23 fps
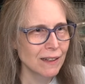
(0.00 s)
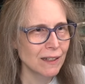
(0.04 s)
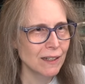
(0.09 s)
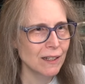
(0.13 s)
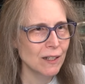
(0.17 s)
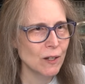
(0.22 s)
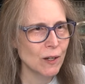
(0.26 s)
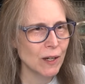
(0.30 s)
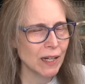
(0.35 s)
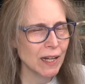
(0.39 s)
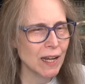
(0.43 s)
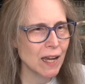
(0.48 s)
You
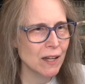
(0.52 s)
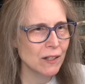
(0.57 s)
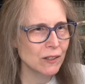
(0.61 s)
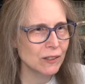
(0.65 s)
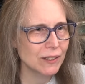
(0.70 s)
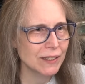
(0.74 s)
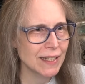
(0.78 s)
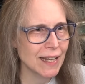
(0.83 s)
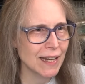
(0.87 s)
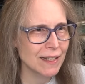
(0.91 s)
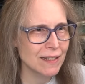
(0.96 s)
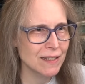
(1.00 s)
know, I kind of
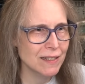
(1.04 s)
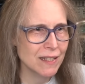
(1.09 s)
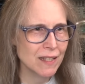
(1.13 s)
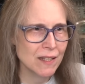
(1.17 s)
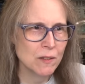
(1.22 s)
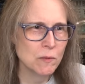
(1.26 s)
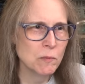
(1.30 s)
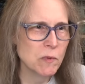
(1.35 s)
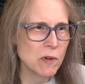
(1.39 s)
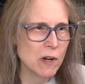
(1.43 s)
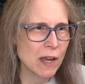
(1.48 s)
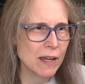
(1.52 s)
looked at it as
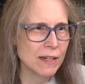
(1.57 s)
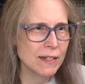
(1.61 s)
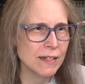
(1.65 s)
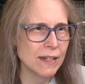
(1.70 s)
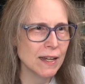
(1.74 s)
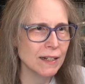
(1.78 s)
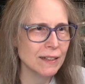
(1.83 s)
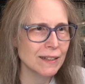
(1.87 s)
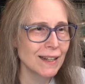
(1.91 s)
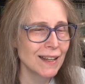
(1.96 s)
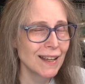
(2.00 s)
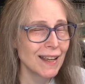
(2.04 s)
his
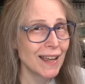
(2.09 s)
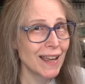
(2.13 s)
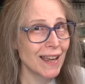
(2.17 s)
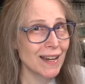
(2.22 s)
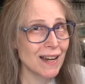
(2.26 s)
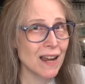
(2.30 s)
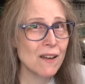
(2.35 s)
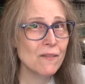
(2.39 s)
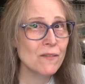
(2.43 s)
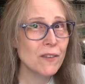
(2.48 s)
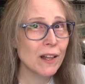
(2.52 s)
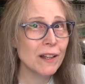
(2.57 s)
project, and
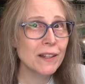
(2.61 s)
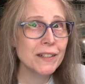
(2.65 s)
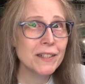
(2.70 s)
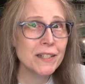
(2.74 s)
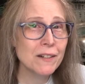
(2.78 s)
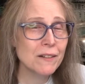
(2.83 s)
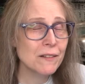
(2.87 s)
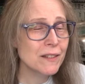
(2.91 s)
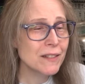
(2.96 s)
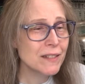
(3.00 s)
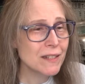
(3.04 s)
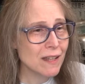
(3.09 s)
I
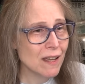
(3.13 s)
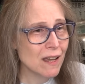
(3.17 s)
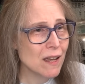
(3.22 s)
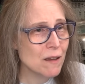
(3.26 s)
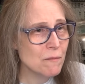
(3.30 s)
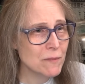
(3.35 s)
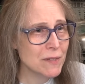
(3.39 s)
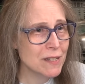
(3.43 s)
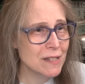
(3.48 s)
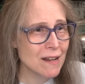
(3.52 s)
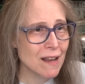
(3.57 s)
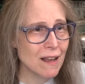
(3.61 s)
volunteered the
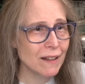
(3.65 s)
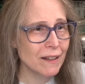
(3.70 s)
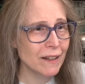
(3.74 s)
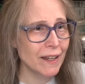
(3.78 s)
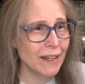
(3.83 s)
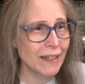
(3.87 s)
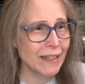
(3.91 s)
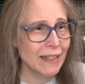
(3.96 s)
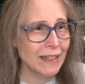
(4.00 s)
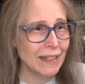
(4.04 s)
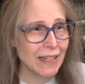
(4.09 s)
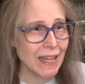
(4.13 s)
time. It's not
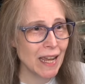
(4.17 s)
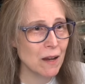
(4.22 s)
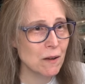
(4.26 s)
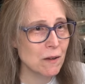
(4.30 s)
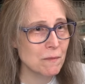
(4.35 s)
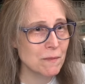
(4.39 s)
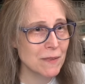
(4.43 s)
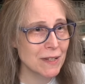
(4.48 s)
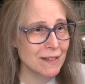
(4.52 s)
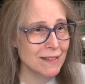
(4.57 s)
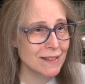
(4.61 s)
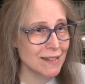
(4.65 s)
like he came to
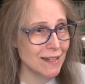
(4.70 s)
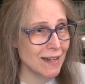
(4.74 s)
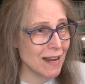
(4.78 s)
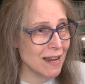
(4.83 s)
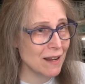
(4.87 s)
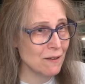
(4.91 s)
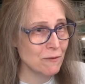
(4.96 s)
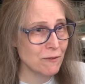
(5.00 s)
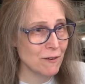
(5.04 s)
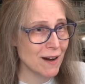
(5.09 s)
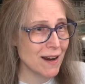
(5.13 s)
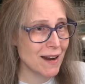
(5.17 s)
me and said,
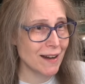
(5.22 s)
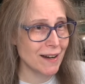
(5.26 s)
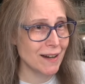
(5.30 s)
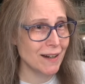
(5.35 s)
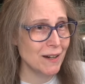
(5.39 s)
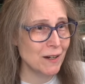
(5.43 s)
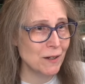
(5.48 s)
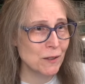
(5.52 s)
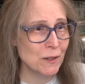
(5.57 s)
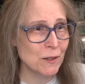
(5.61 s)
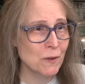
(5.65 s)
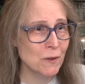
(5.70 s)
"Hey, Fran, I
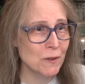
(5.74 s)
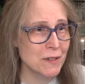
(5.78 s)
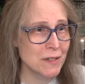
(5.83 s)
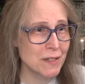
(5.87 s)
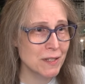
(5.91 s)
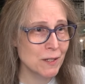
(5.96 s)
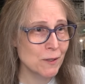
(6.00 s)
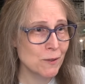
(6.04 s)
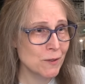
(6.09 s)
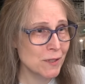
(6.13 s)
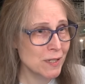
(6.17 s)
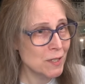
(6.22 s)
hear you're going to
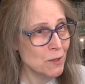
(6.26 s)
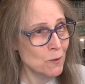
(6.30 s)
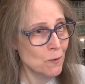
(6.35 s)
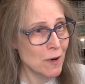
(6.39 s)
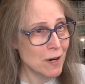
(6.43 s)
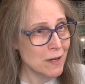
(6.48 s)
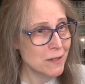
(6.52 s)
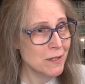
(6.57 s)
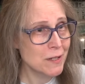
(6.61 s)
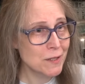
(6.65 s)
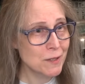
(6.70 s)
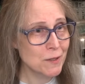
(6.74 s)
Zero-G. Why
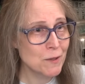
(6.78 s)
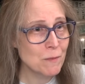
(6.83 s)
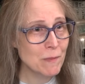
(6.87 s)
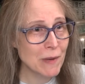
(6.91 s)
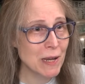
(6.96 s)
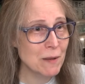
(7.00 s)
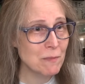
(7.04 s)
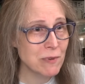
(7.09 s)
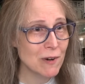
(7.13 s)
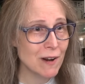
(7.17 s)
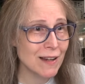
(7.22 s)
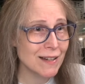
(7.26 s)
don't you do
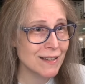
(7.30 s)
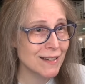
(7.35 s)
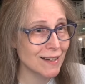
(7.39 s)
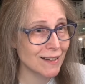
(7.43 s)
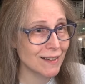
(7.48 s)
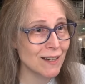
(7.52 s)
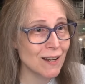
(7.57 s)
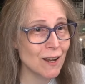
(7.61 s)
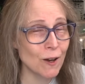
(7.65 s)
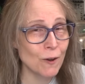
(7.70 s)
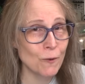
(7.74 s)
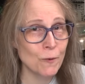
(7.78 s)
my
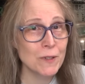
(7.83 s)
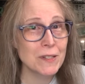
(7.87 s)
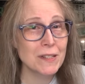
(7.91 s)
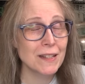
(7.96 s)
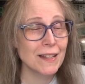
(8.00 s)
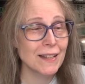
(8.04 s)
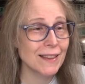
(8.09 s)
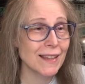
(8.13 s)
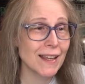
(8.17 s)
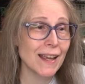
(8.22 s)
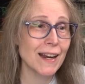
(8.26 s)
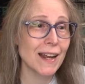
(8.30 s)
project?" No, it wasn't
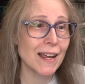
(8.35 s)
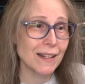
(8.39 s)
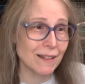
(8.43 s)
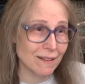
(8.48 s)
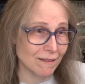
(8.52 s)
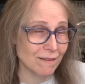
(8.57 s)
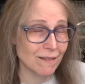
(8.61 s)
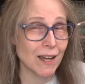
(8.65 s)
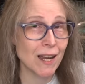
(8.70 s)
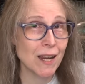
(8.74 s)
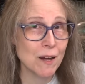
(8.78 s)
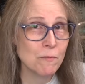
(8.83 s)
like that. I,
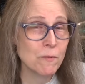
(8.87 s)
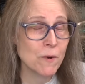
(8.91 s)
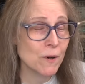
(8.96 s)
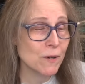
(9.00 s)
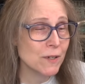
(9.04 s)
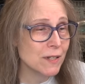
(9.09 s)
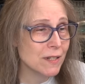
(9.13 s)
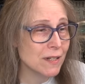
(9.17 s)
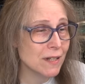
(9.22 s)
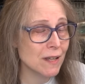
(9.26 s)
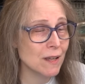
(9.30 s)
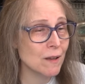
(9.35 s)
I
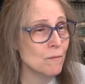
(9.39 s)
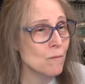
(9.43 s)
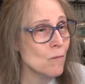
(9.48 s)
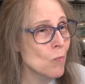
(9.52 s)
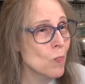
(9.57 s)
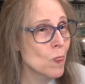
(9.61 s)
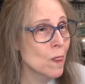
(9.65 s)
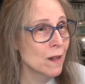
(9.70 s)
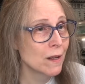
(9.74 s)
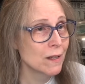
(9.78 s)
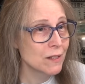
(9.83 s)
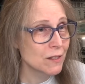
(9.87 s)
approached him,
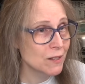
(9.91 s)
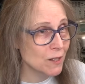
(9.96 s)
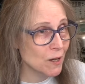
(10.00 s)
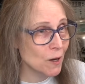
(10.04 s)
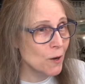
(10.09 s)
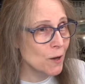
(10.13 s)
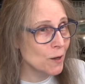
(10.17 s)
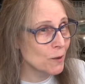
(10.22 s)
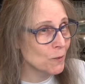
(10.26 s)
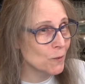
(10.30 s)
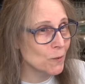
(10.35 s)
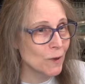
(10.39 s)
so
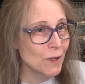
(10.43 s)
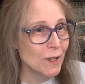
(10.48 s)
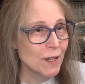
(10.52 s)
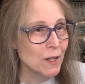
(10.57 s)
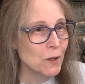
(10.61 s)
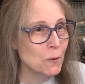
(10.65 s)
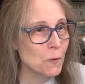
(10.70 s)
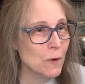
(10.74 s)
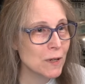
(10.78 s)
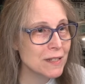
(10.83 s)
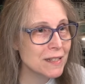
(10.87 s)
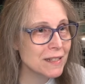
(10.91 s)
it
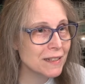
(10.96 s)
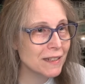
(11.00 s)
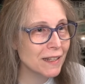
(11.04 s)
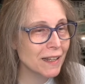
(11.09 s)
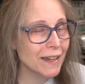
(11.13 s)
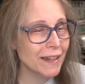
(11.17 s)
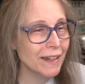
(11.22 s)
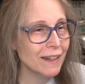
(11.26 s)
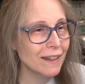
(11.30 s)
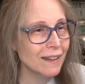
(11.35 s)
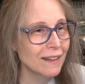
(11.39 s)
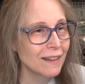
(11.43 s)
wasn't
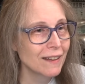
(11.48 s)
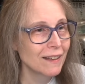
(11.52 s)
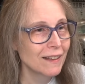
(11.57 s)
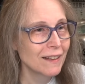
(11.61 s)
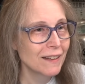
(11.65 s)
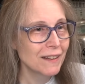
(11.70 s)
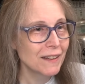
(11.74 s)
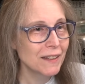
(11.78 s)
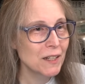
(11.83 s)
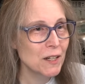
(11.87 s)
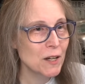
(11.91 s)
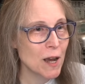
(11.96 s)
like,
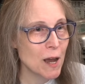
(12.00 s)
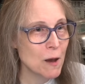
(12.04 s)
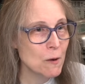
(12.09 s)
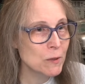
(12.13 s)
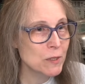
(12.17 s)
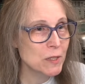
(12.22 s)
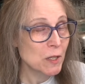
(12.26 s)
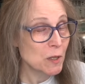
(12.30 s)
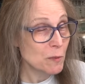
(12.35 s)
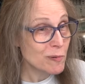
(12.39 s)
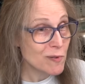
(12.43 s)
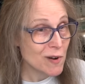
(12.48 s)
you know, I
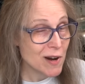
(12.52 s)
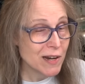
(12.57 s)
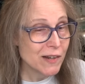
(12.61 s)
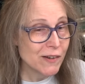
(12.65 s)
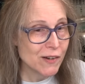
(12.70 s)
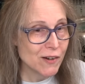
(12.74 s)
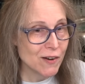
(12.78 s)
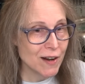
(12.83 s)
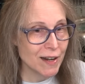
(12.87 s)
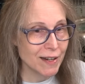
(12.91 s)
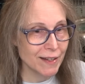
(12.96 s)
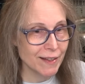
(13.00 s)
was under
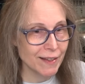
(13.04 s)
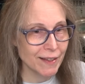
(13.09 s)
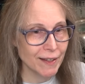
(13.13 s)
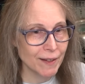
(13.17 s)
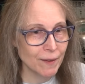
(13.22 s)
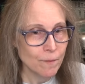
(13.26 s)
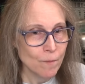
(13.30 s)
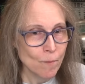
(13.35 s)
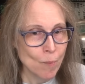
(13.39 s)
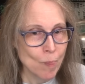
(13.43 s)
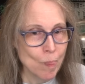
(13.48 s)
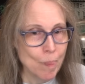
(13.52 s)
pressure or anything.